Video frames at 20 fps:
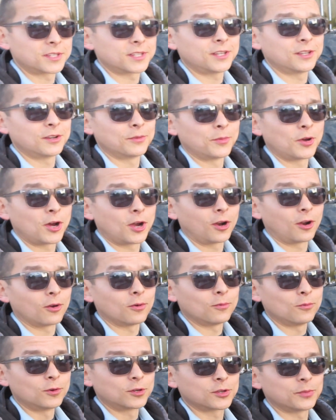see you tomorrow,
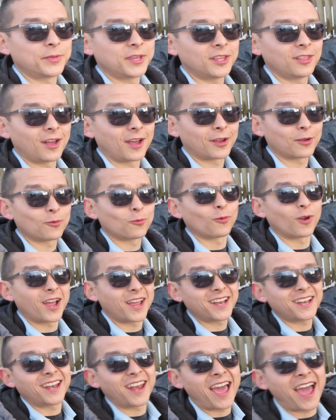which will be like
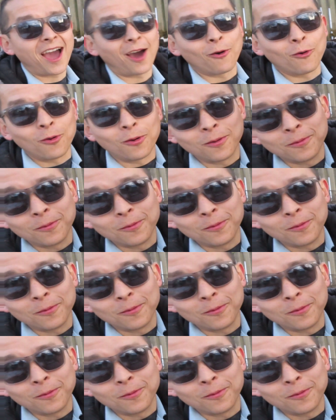right now.